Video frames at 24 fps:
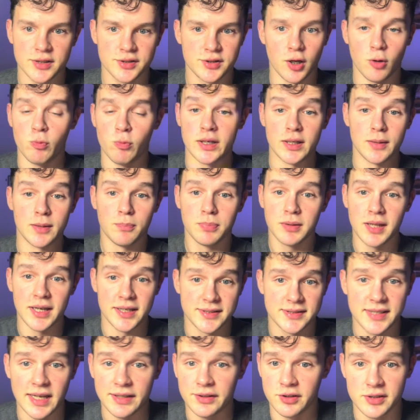So we
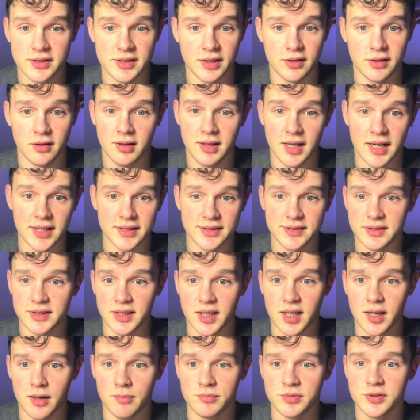place setters in our clients'
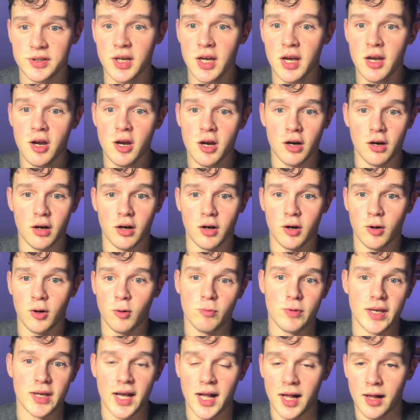DMs.
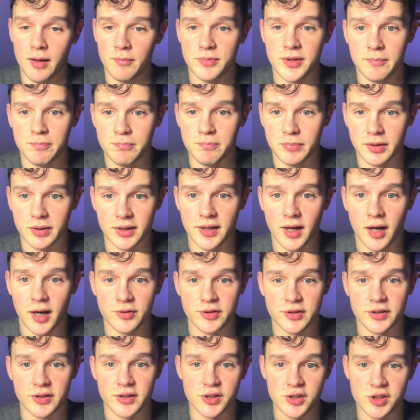We help them build
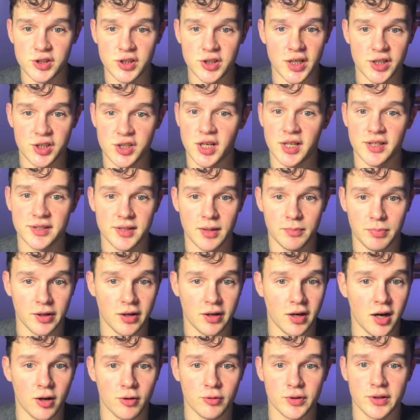out the GHL
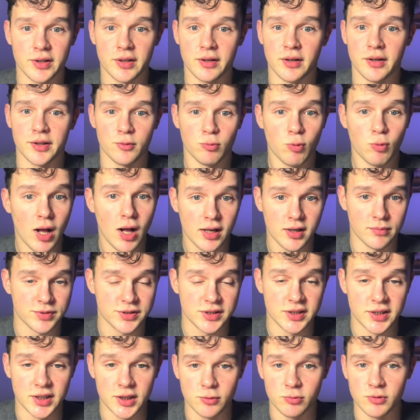sub-account and welcome
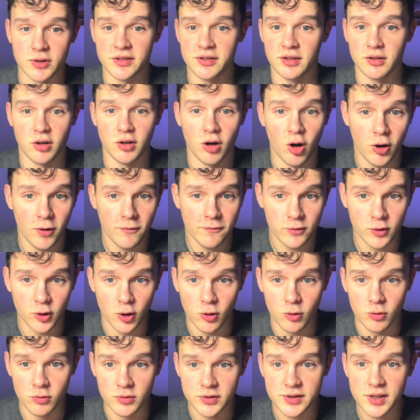sequence and call
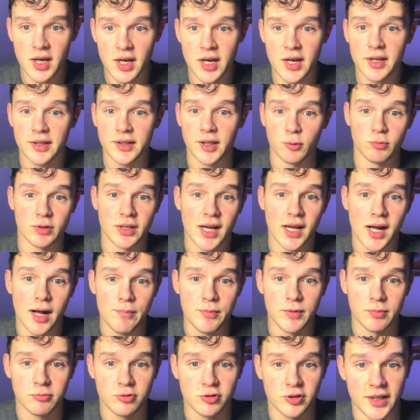flows. Then we
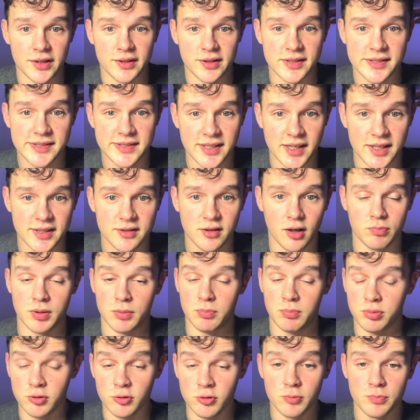help them create the sales copy
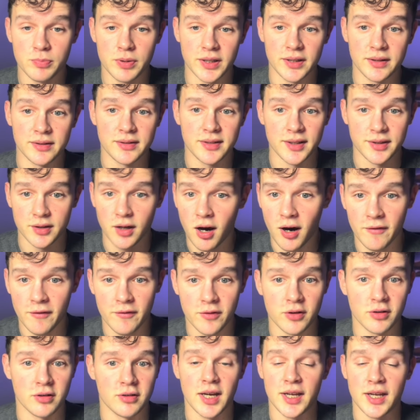blueprint and
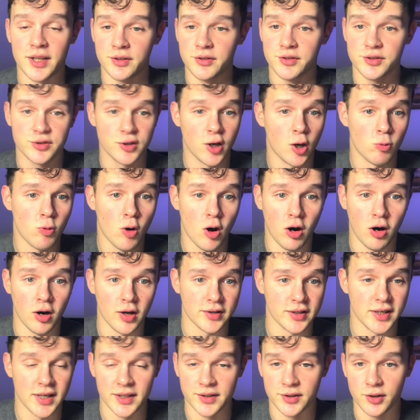offer, and so
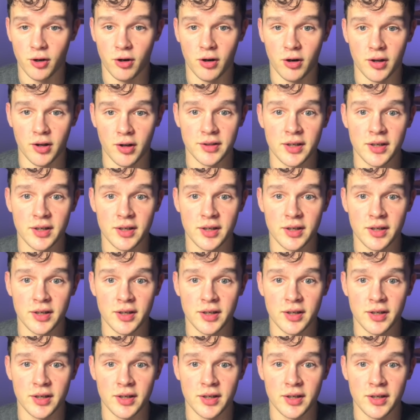on and on.